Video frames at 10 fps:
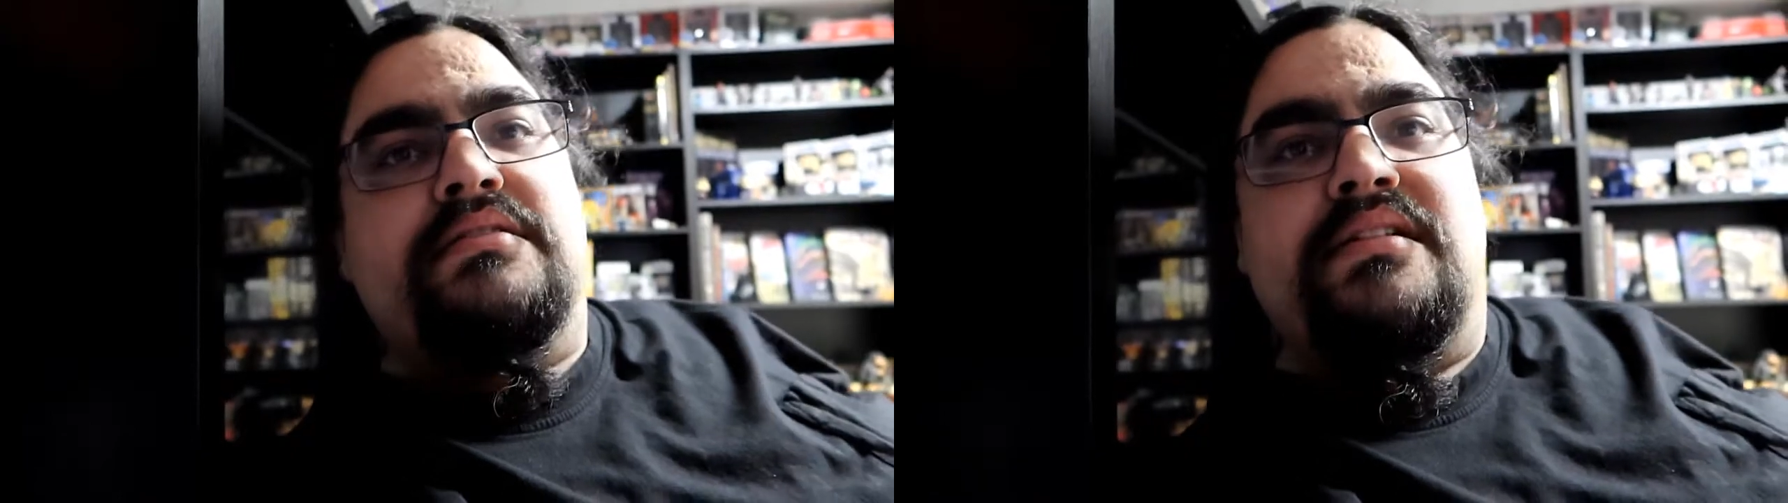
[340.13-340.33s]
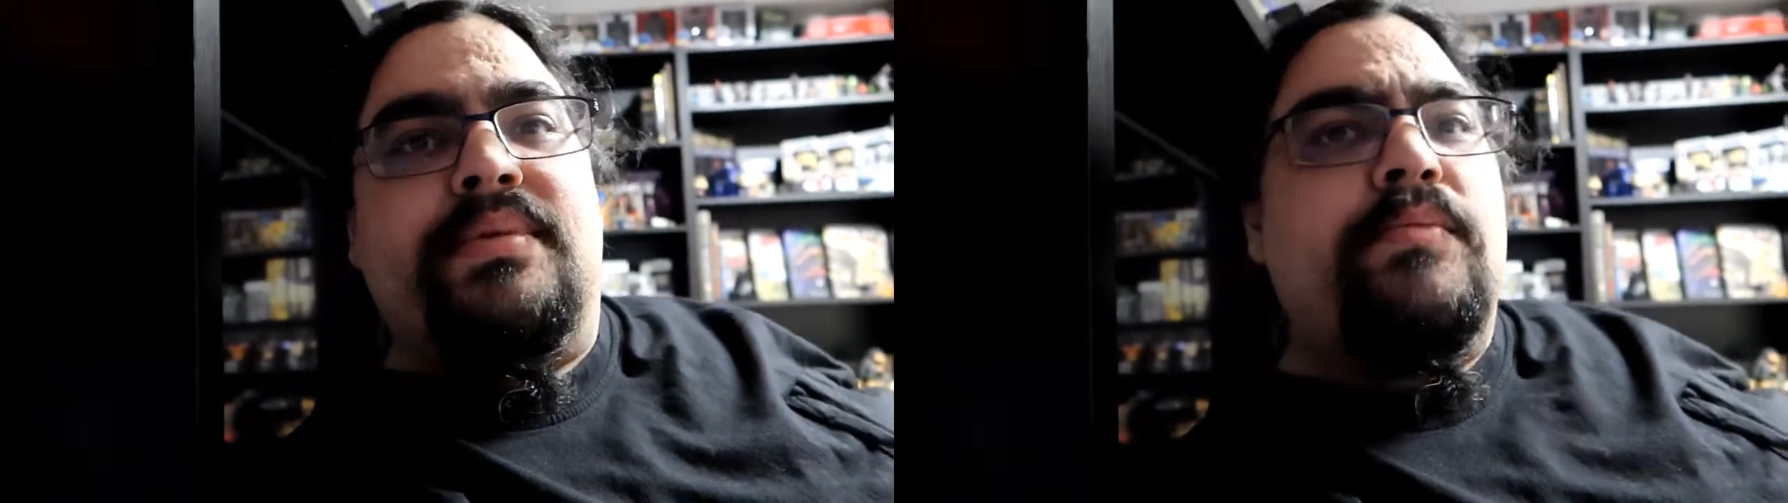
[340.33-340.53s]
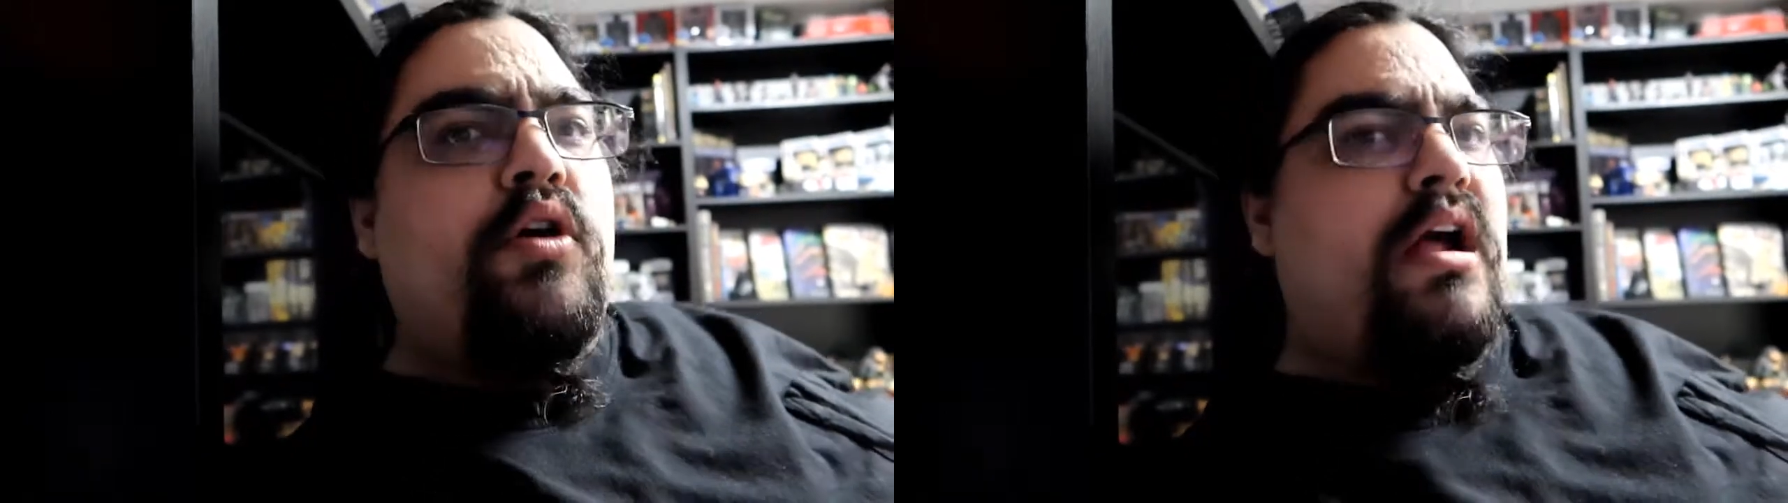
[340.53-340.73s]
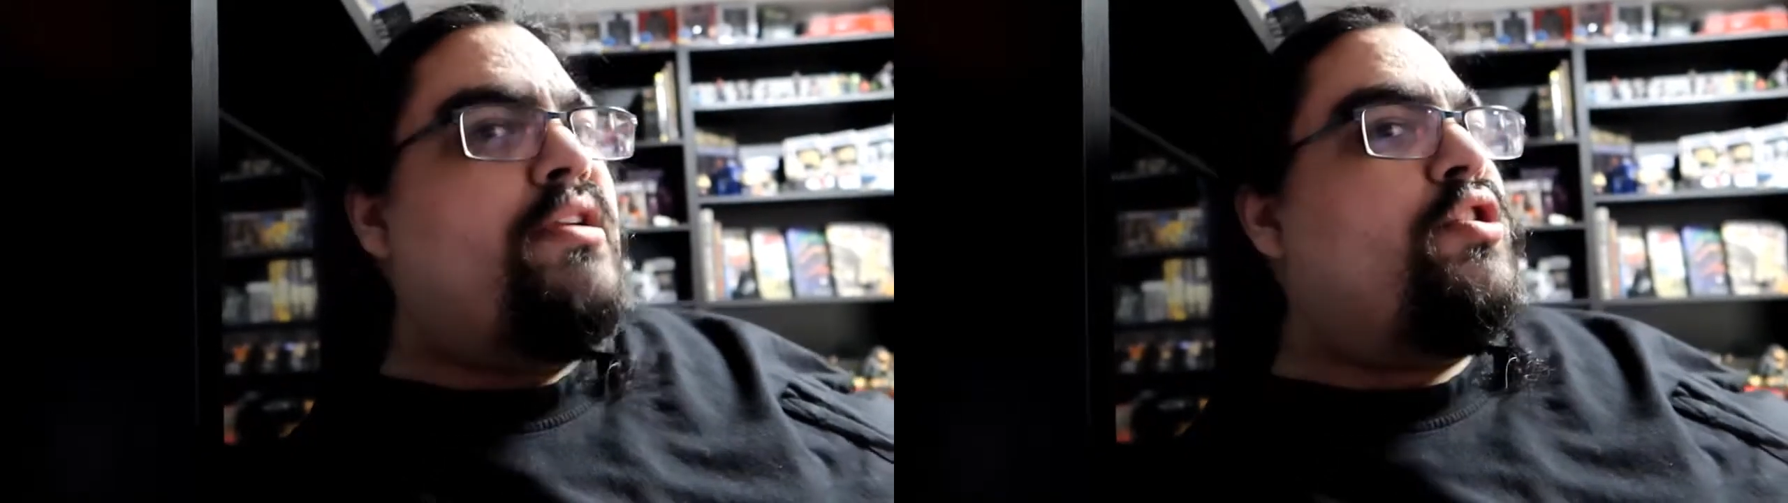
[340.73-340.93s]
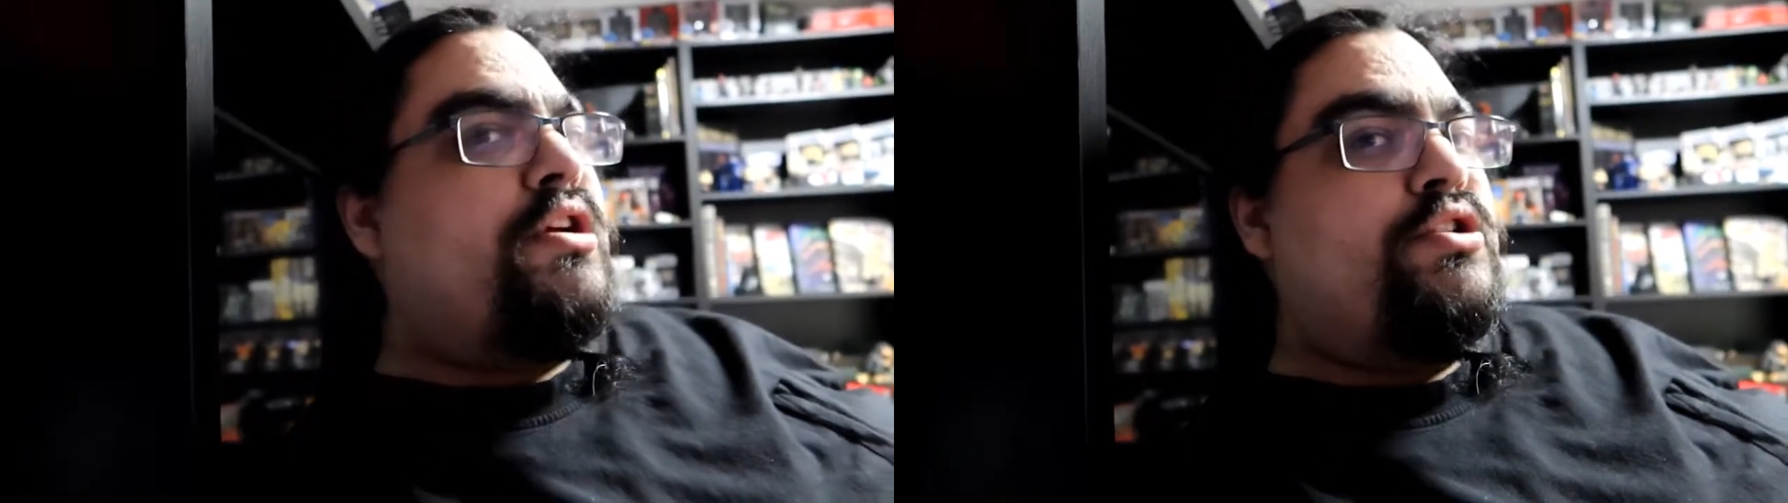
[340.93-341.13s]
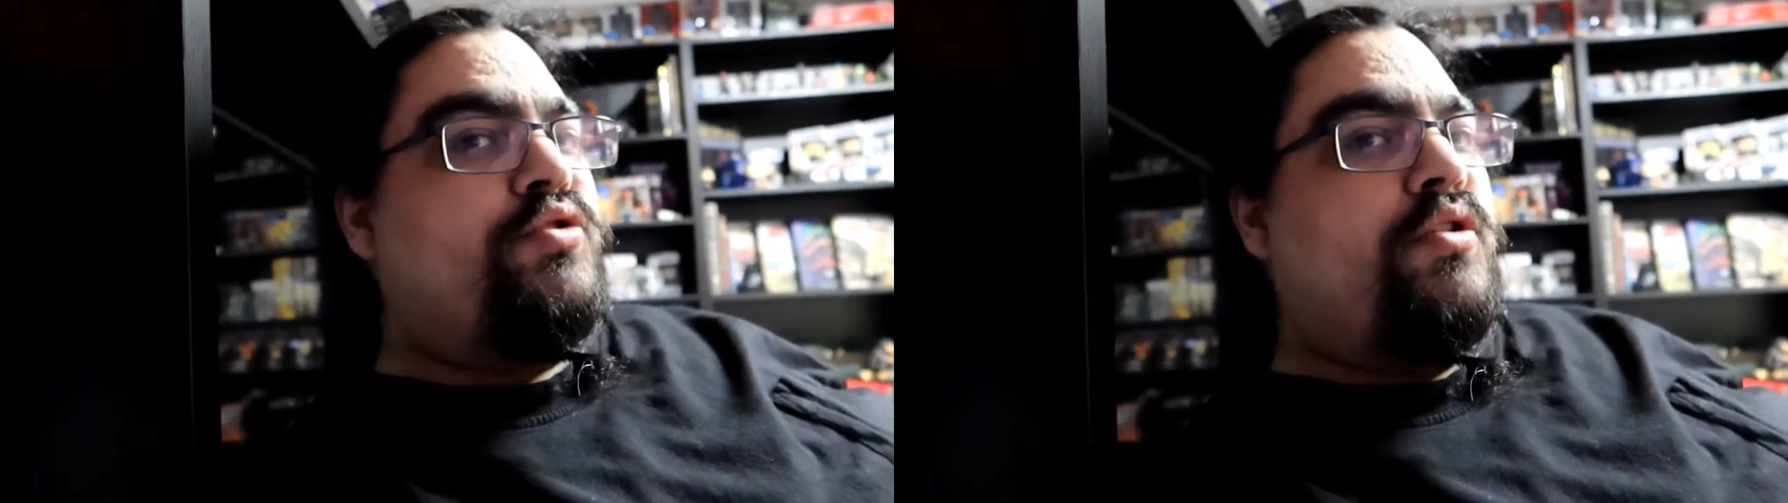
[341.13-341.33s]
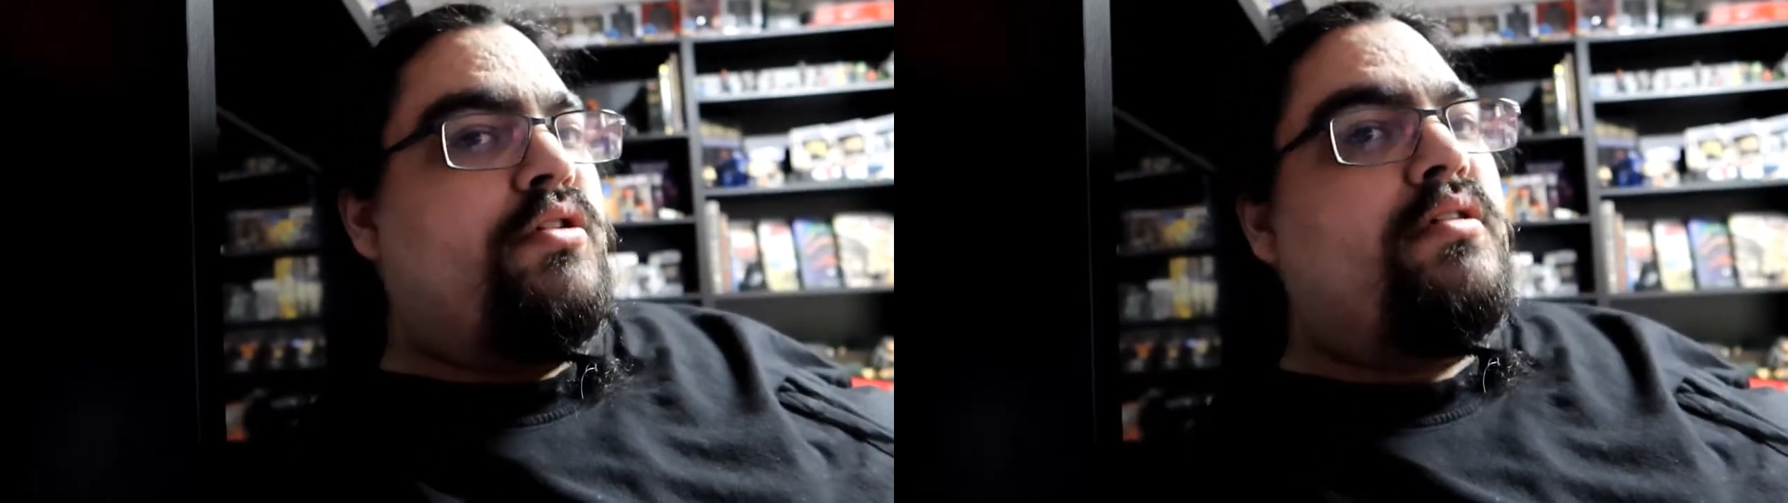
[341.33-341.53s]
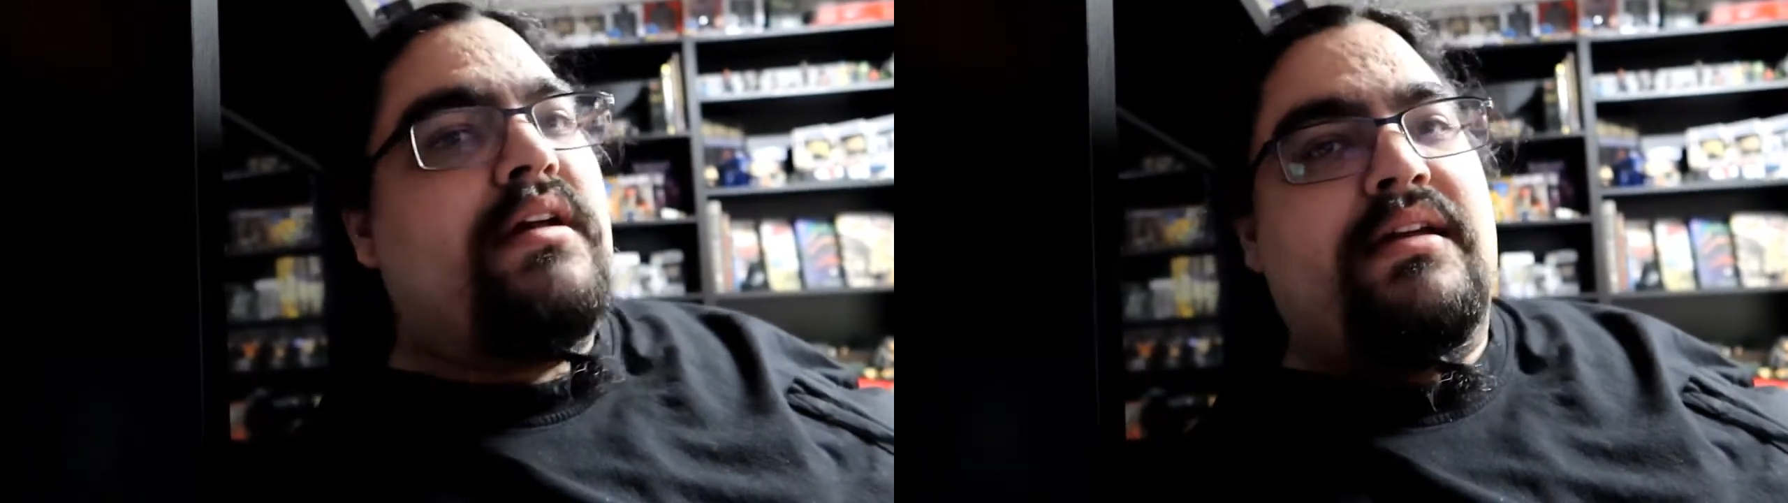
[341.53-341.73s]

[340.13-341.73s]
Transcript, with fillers: little bit more under control,